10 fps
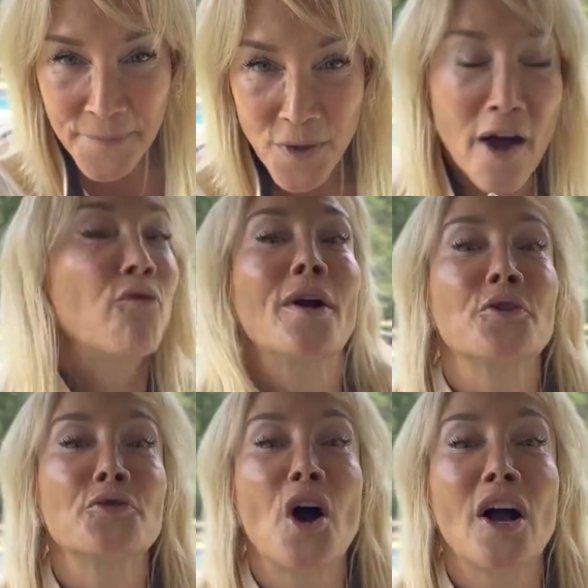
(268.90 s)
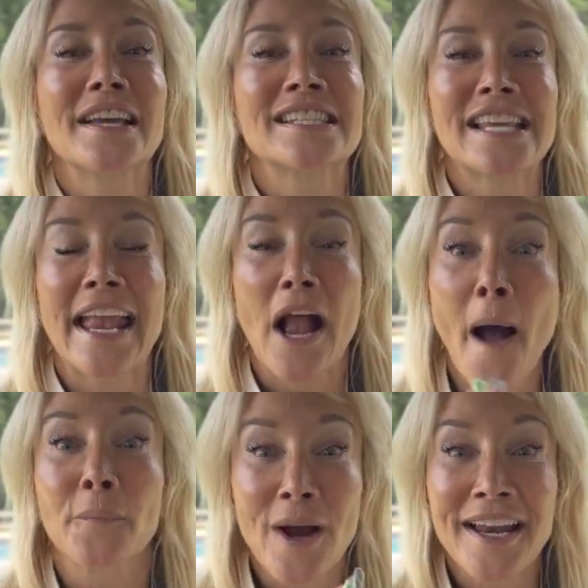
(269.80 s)
of when your dog is saying,
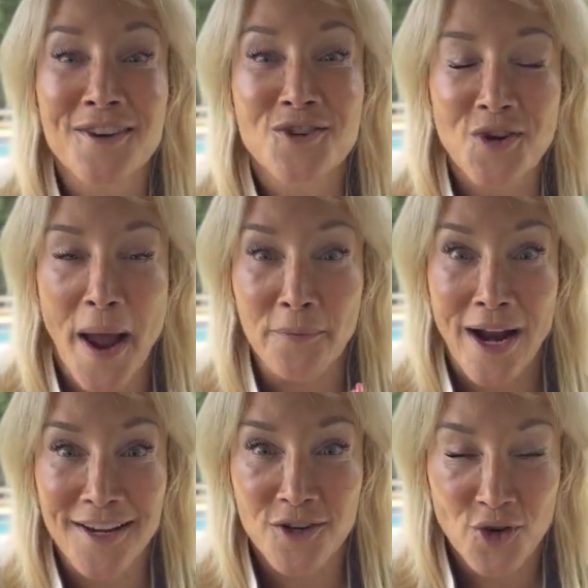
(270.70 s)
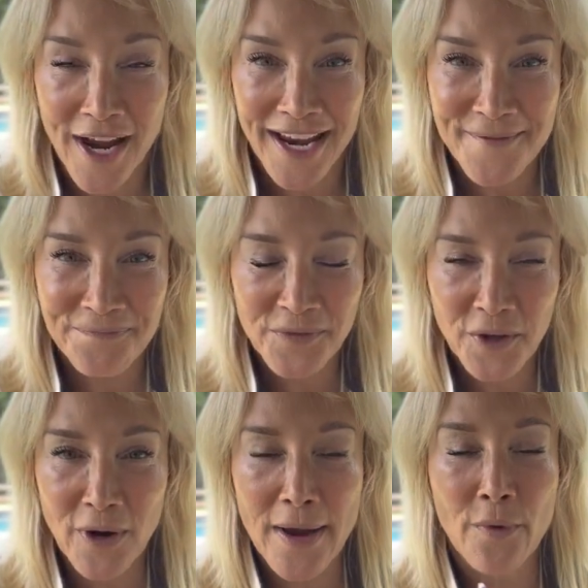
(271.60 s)
I'm ready to train,
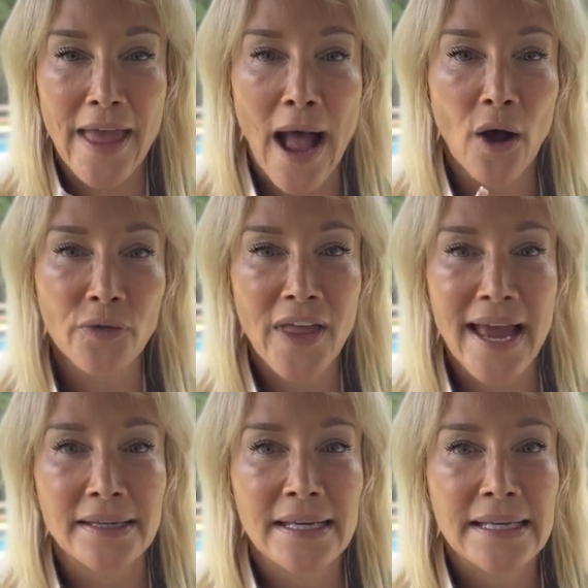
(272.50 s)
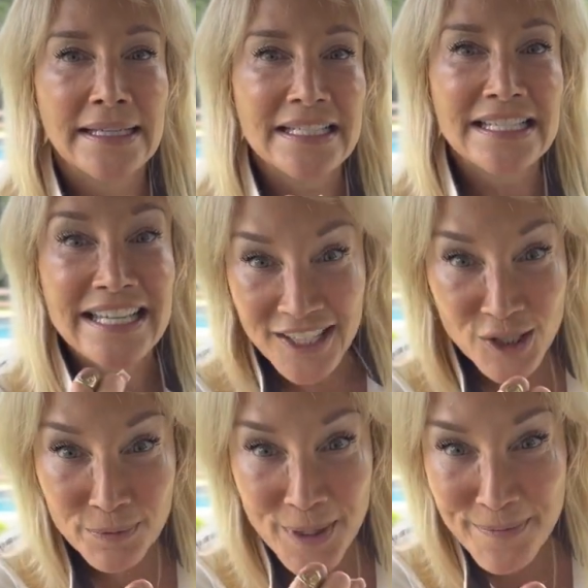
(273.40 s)
right? Without that
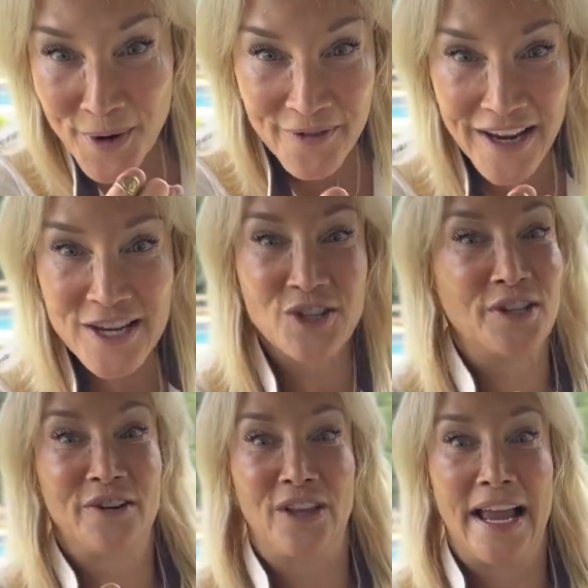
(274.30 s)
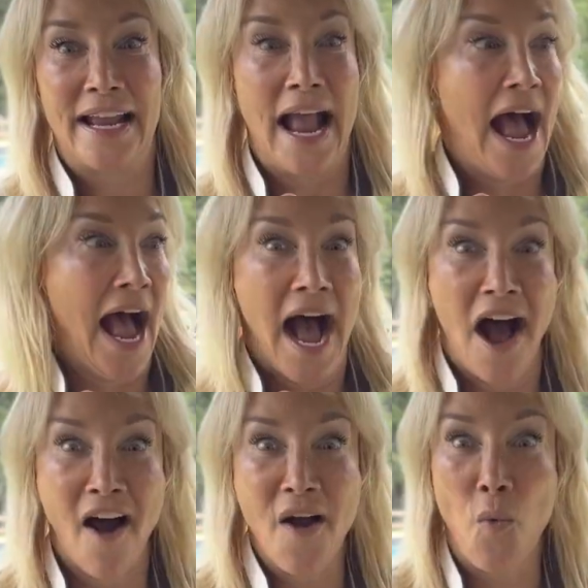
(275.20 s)
desperate motivation of like,
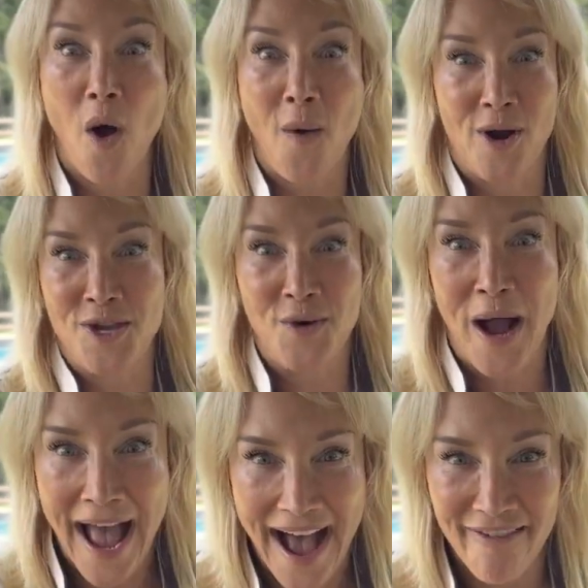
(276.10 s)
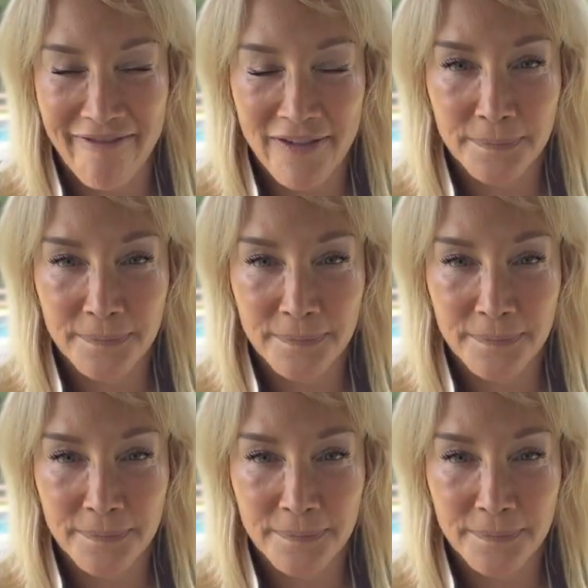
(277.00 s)
I want what you have.